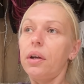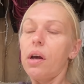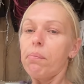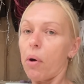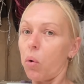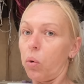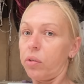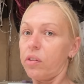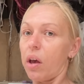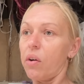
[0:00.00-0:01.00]
But
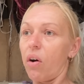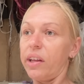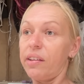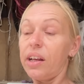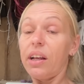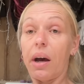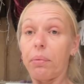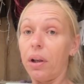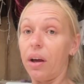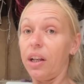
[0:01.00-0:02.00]
also, ideally, I would
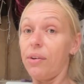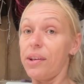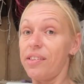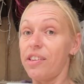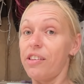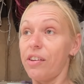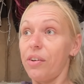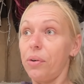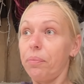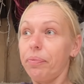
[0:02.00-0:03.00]
like Lewis to
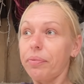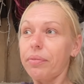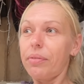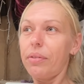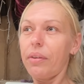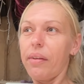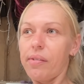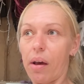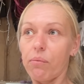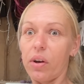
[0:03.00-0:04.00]
do
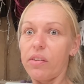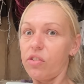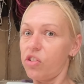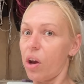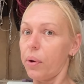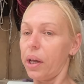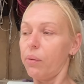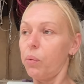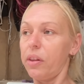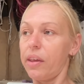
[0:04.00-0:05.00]
some ridden showing
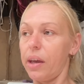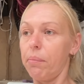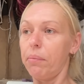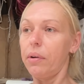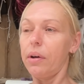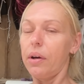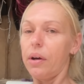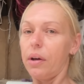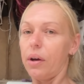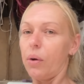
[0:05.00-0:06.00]
with him
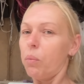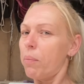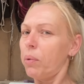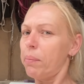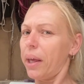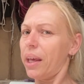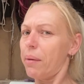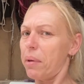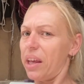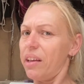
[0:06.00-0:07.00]
when we make him
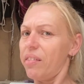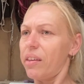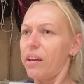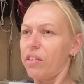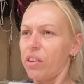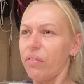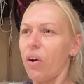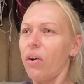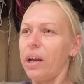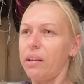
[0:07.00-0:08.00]
easier to
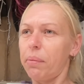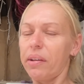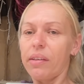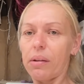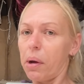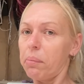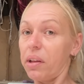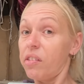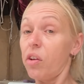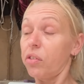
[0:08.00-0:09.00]
ride. Because at the moment,
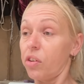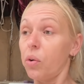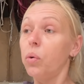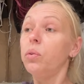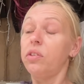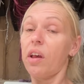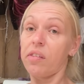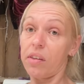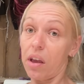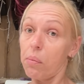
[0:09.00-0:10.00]
he's not schooled,
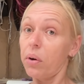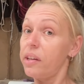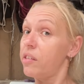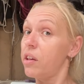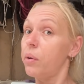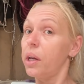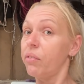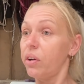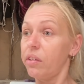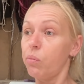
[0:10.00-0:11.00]
doesn't know what he's doing
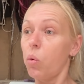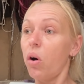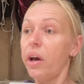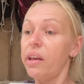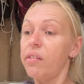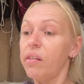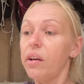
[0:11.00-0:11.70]
ridden-wise.